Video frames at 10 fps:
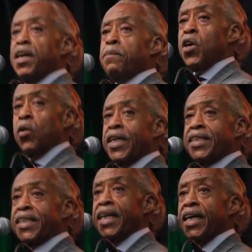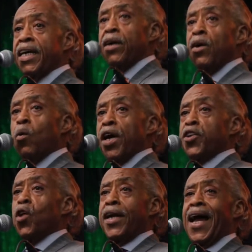immunity when
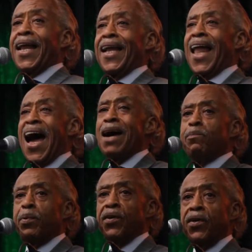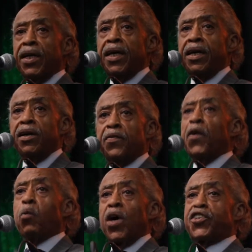you're not liable
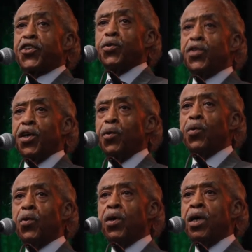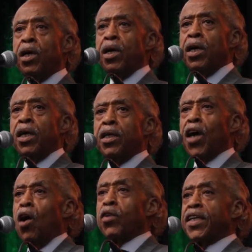for what you do.
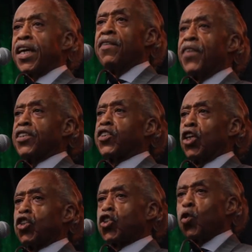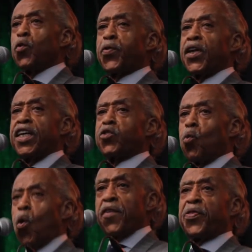Don't give us a toothless,
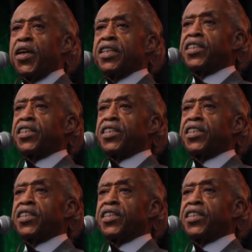worthless